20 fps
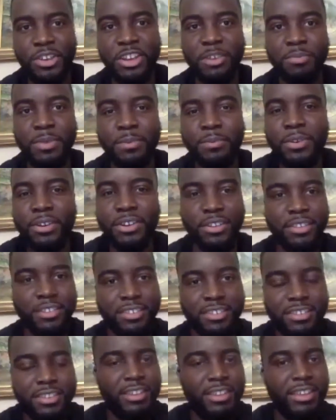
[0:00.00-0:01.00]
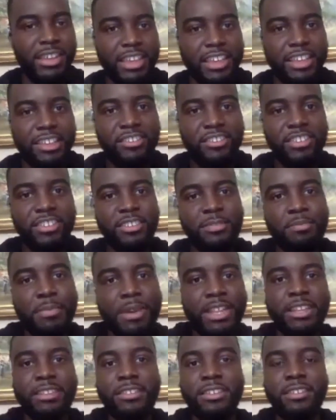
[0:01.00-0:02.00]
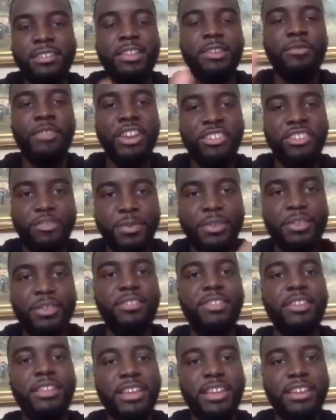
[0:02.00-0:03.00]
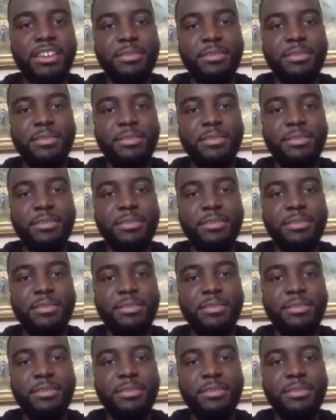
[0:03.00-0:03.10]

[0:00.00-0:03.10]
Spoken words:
But because it's just melodies and arrangements and like